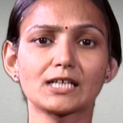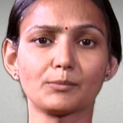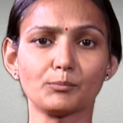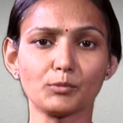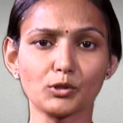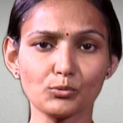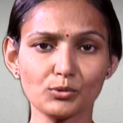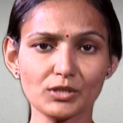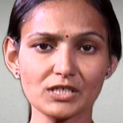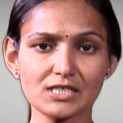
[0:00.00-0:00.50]

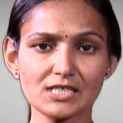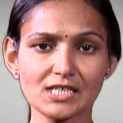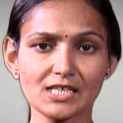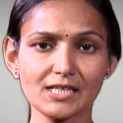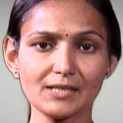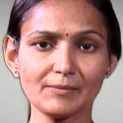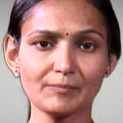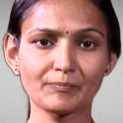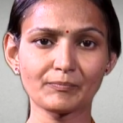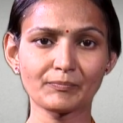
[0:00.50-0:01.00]

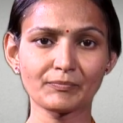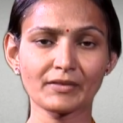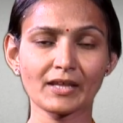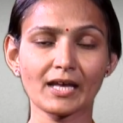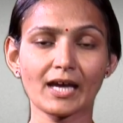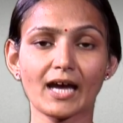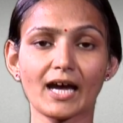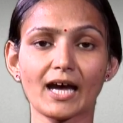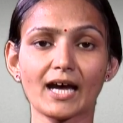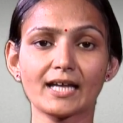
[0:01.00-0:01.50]
community,
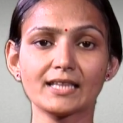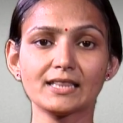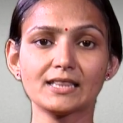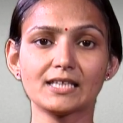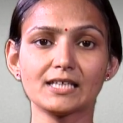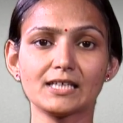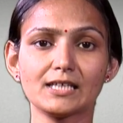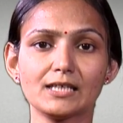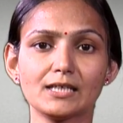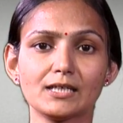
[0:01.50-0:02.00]
and
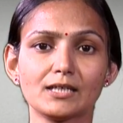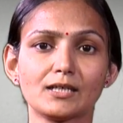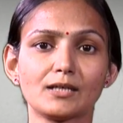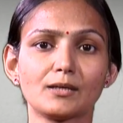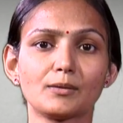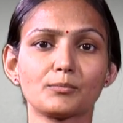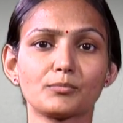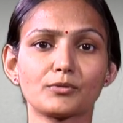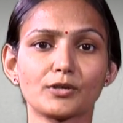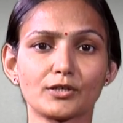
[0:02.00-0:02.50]
the
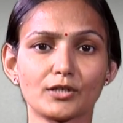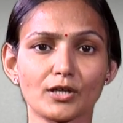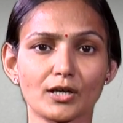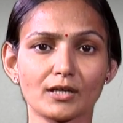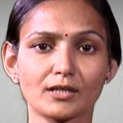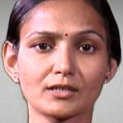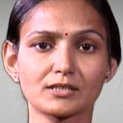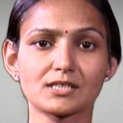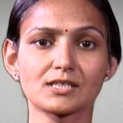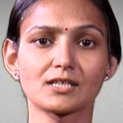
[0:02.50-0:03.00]

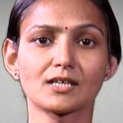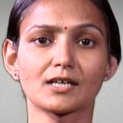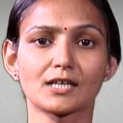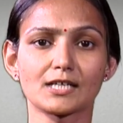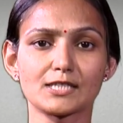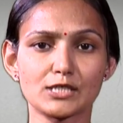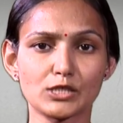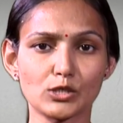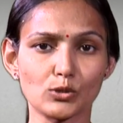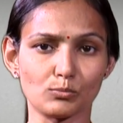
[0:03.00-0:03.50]
product
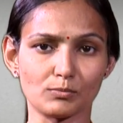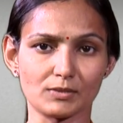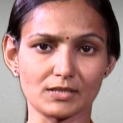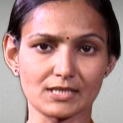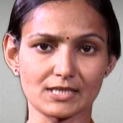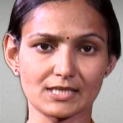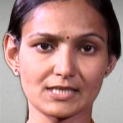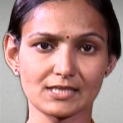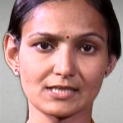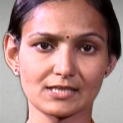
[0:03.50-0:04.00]

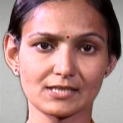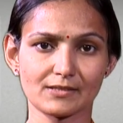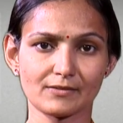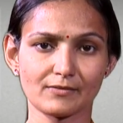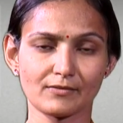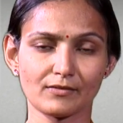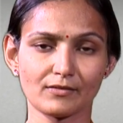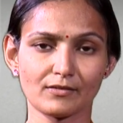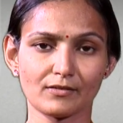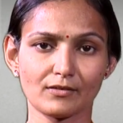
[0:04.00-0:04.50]
consumers.
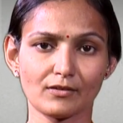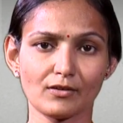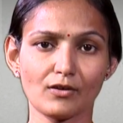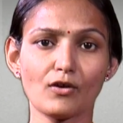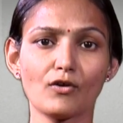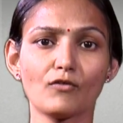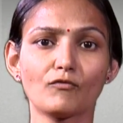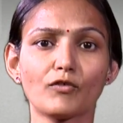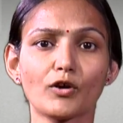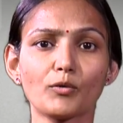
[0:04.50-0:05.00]

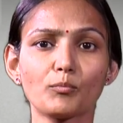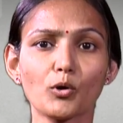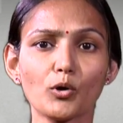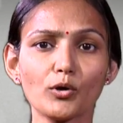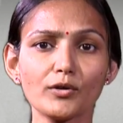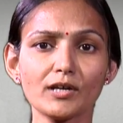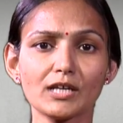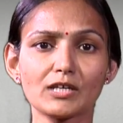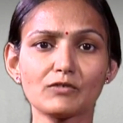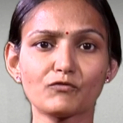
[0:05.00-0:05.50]
For
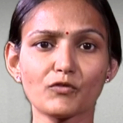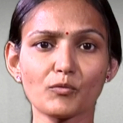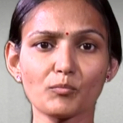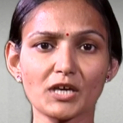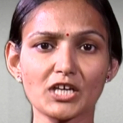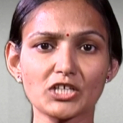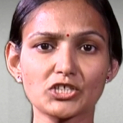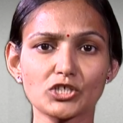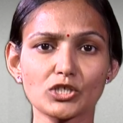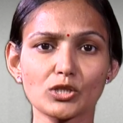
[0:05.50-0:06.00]
more
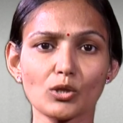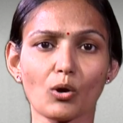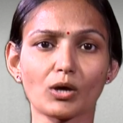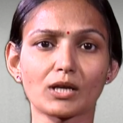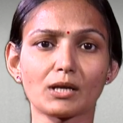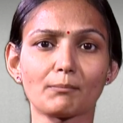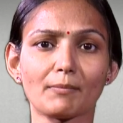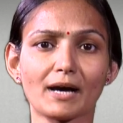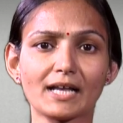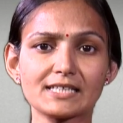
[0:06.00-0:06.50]
information
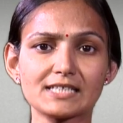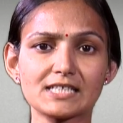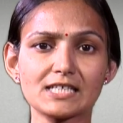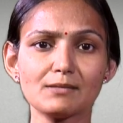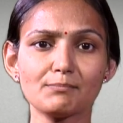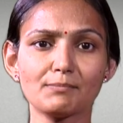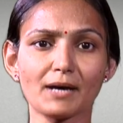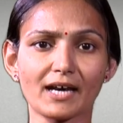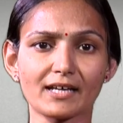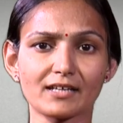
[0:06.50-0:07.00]
on a
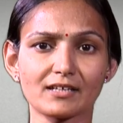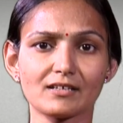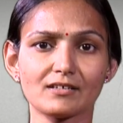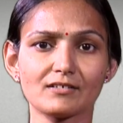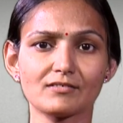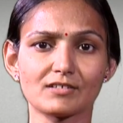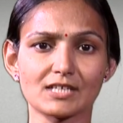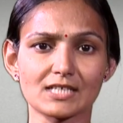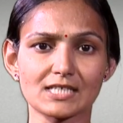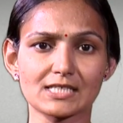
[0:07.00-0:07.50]

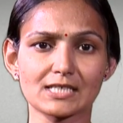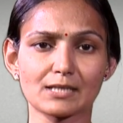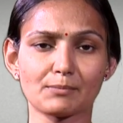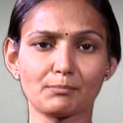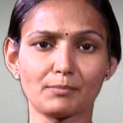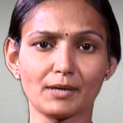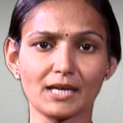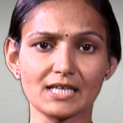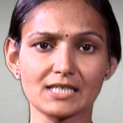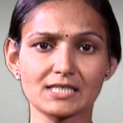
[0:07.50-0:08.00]
multi-barrier
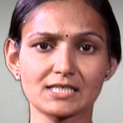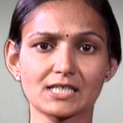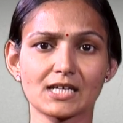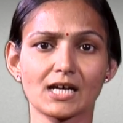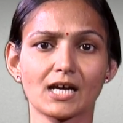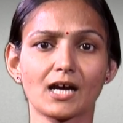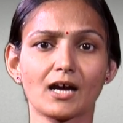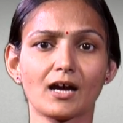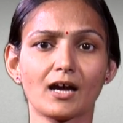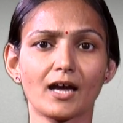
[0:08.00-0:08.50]
risk-based
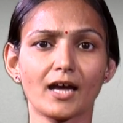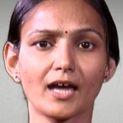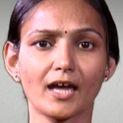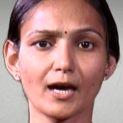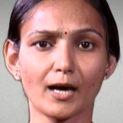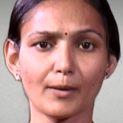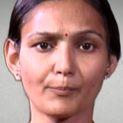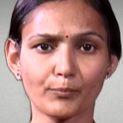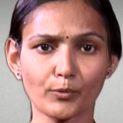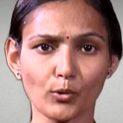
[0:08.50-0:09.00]

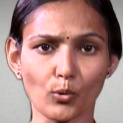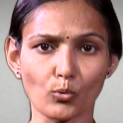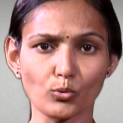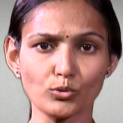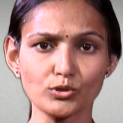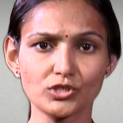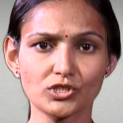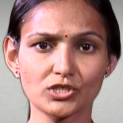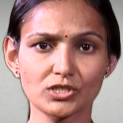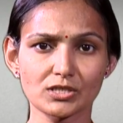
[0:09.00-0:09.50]

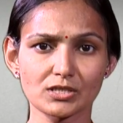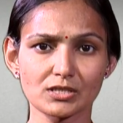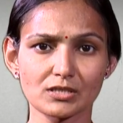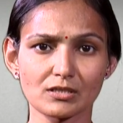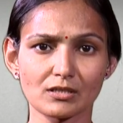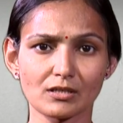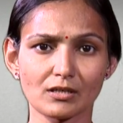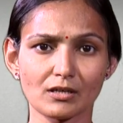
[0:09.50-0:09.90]
approach.